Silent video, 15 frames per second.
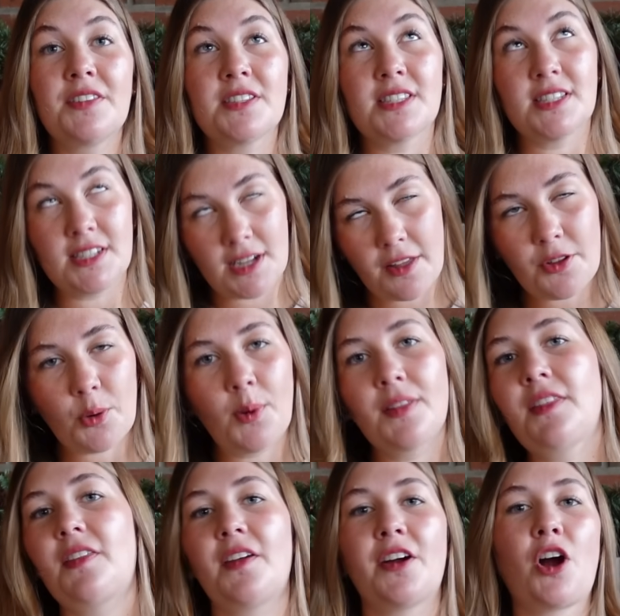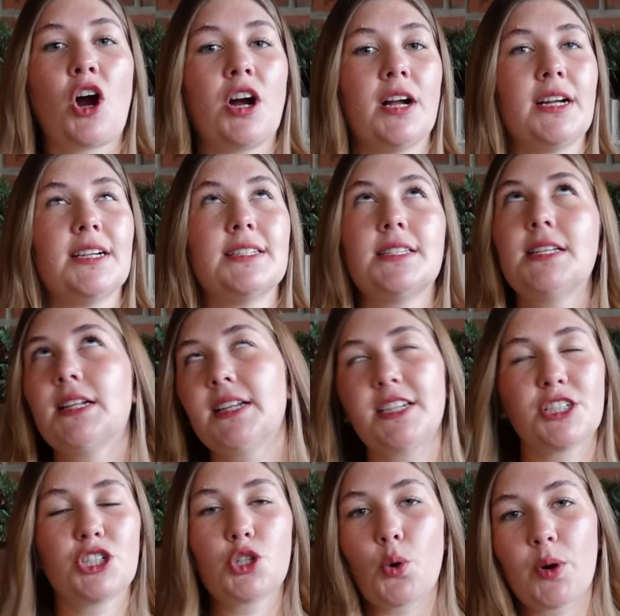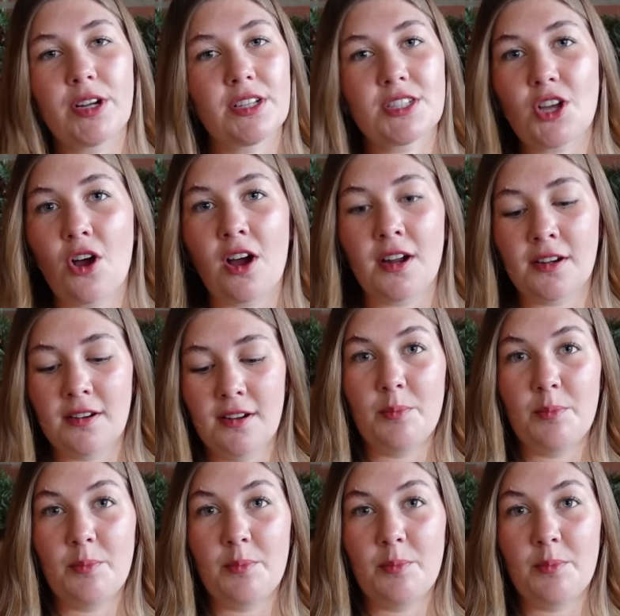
This is another one that there are a gazillion tutorials on,